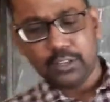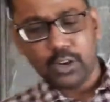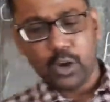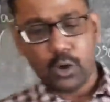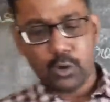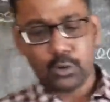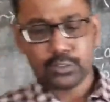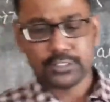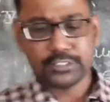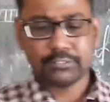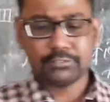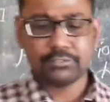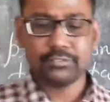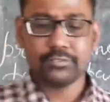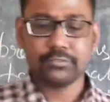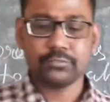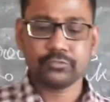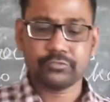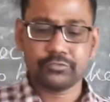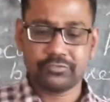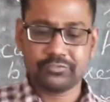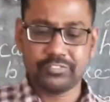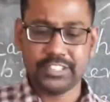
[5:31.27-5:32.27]
all the
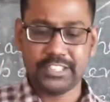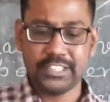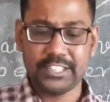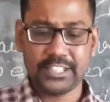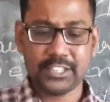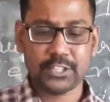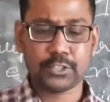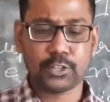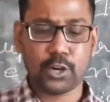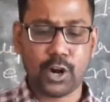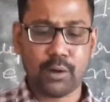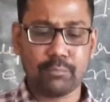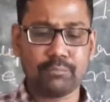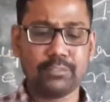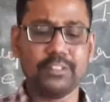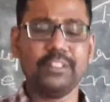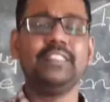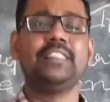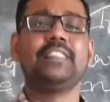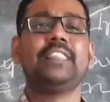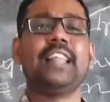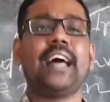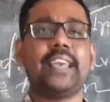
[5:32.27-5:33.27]
field
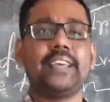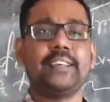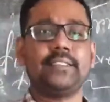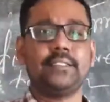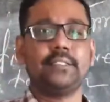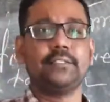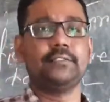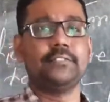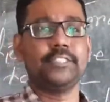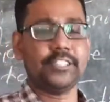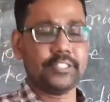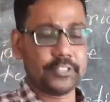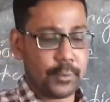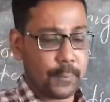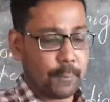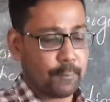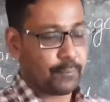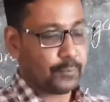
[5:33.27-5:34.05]
crop like wheat,